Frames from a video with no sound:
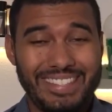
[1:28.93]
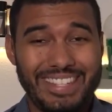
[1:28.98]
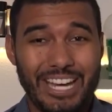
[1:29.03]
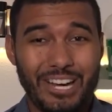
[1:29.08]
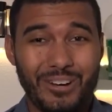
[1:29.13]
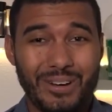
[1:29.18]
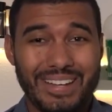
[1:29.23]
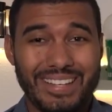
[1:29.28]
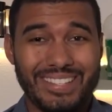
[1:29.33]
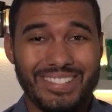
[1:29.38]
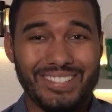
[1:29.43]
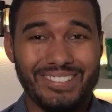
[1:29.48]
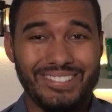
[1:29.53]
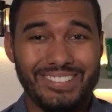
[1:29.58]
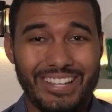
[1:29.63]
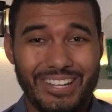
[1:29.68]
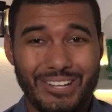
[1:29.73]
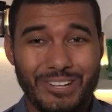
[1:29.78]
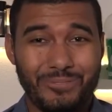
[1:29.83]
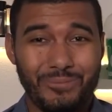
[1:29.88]
Darius
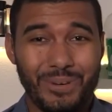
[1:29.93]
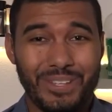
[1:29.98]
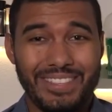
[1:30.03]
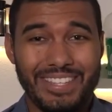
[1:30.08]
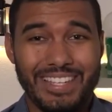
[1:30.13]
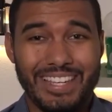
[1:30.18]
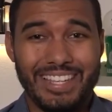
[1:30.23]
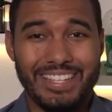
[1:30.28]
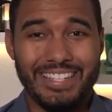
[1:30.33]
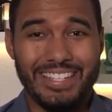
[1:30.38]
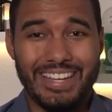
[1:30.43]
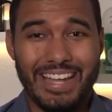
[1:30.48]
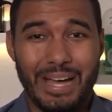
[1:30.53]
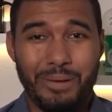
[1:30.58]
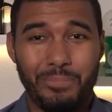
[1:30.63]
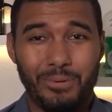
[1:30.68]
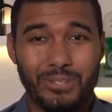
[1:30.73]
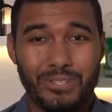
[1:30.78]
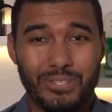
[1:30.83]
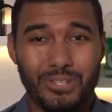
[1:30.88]
Leonard with the
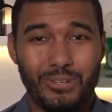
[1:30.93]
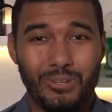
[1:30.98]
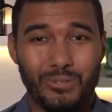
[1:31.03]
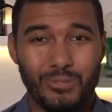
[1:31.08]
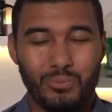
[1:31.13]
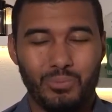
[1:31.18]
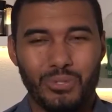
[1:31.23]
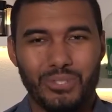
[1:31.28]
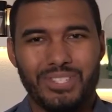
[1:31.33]
Indianapolis Colts.